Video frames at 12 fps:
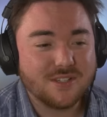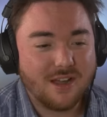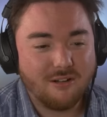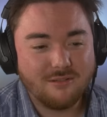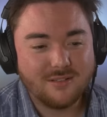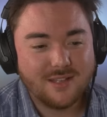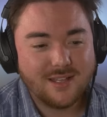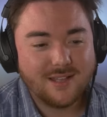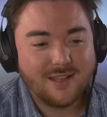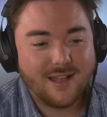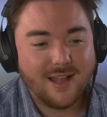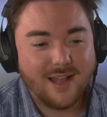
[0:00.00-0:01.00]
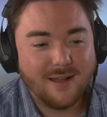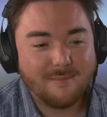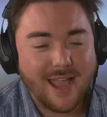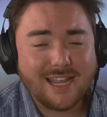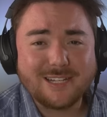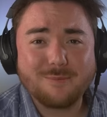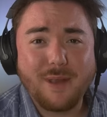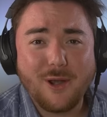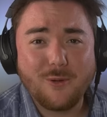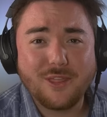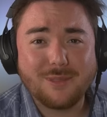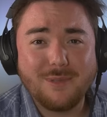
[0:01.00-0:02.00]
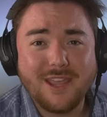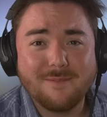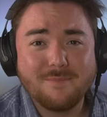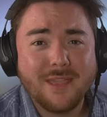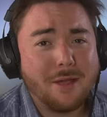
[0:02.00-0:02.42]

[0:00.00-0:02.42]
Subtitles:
So I guess bear with me.